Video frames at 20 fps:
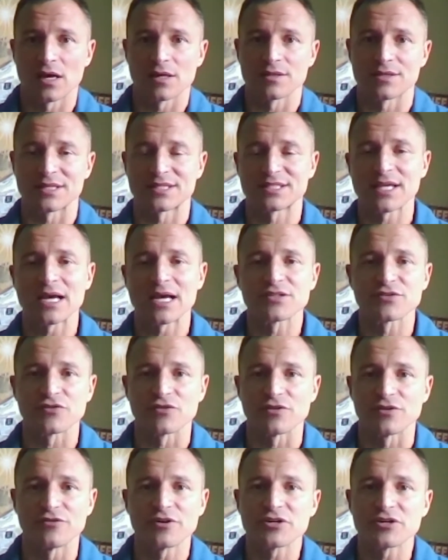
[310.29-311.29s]
the size of
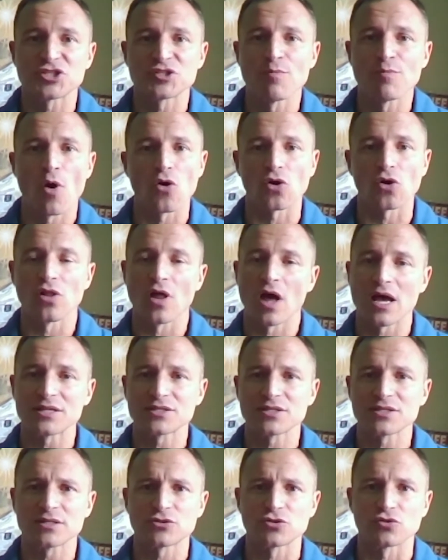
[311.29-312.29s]
a very small
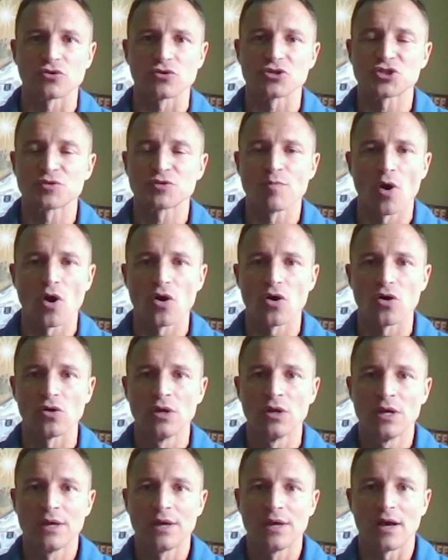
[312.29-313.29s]
closet or a small